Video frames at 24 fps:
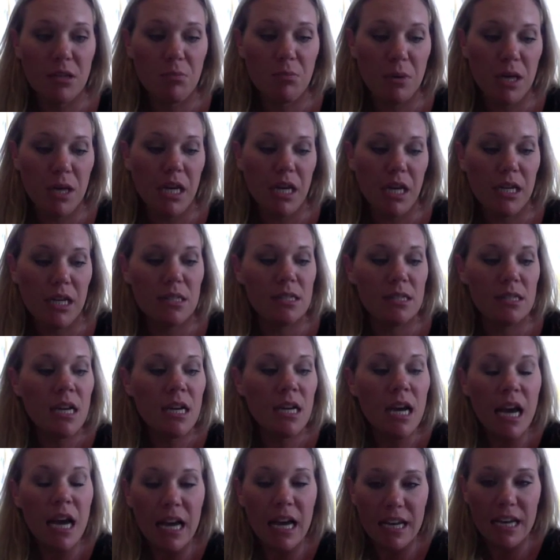because
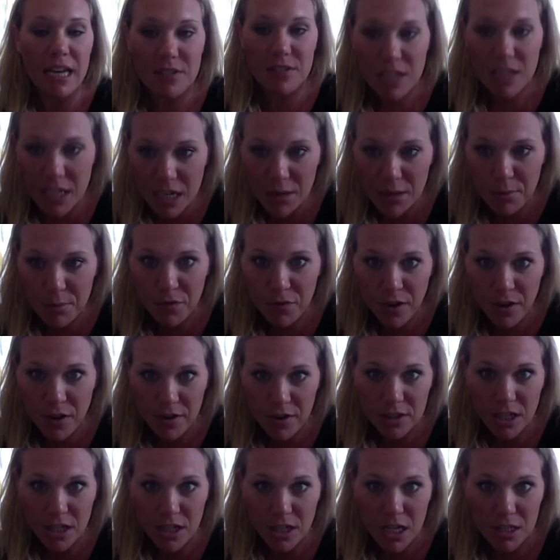I'd have to get up at 5
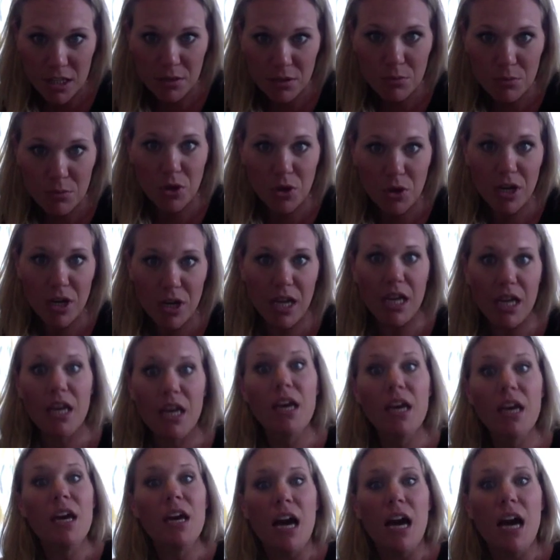o'clock in the morning.
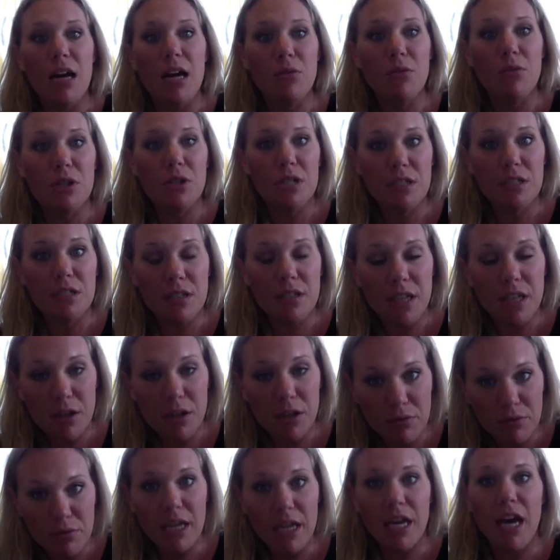I would
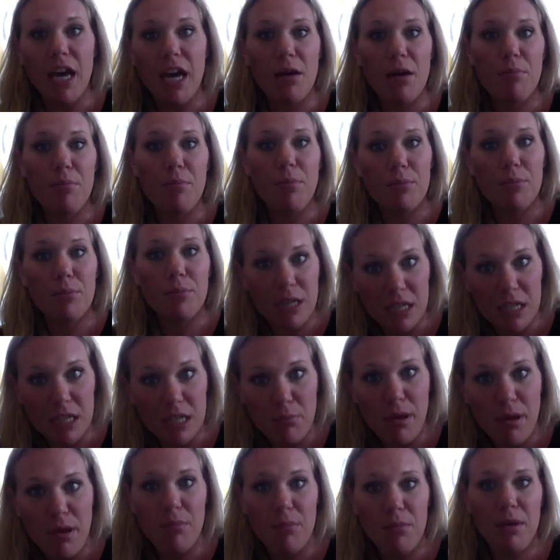get Rick up, get the
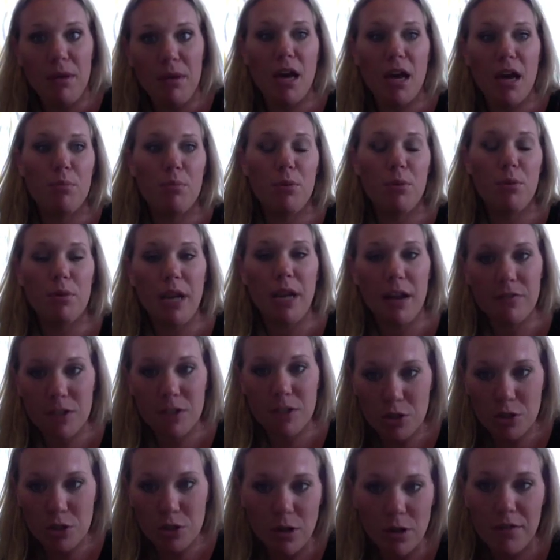baby up. We would have to
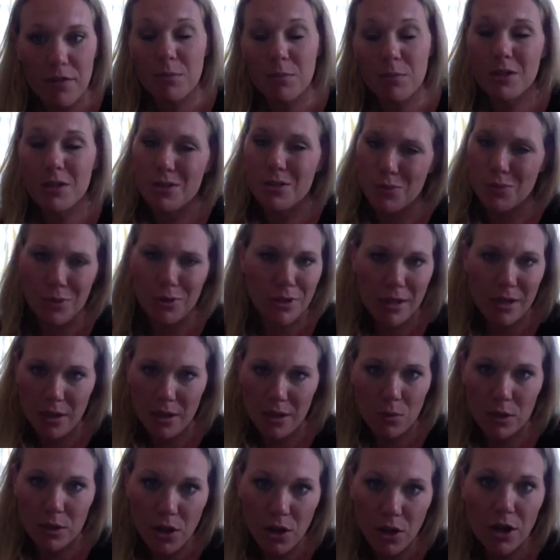drive him because we only had
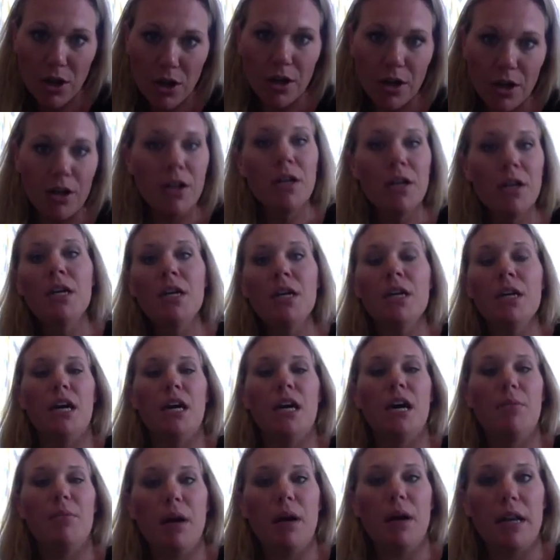1 car.
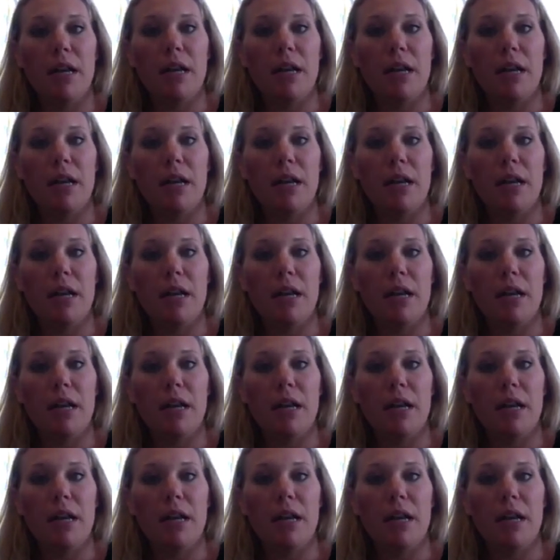I'd have